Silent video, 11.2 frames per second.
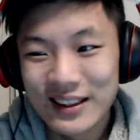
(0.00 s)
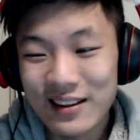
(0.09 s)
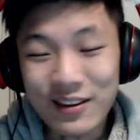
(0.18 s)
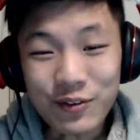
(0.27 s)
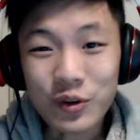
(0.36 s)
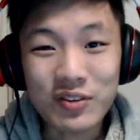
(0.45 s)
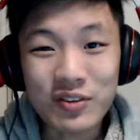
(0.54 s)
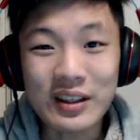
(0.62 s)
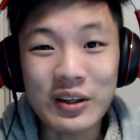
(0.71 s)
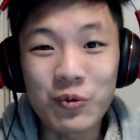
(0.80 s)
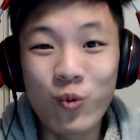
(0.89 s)
These videos are
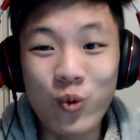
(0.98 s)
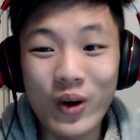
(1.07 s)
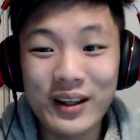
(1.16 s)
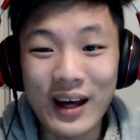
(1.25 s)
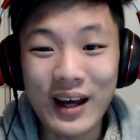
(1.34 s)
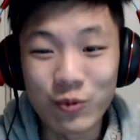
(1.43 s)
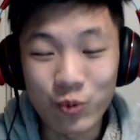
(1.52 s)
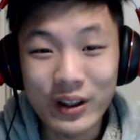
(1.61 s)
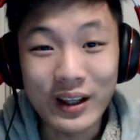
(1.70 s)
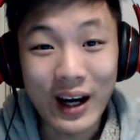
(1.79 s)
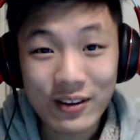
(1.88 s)
getting weirder and
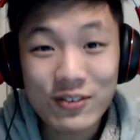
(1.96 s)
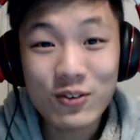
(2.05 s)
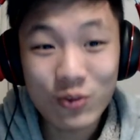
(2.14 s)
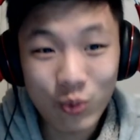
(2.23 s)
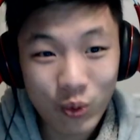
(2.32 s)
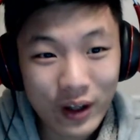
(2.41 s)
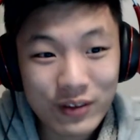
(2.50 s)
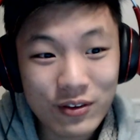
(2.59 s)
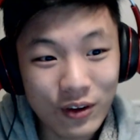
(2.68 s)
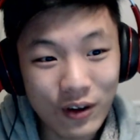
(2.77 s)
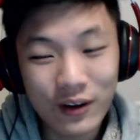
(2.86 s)
weirder, I swear
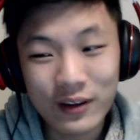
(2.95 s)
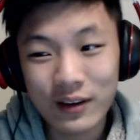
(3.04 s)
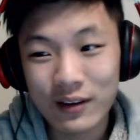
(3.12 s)
to god.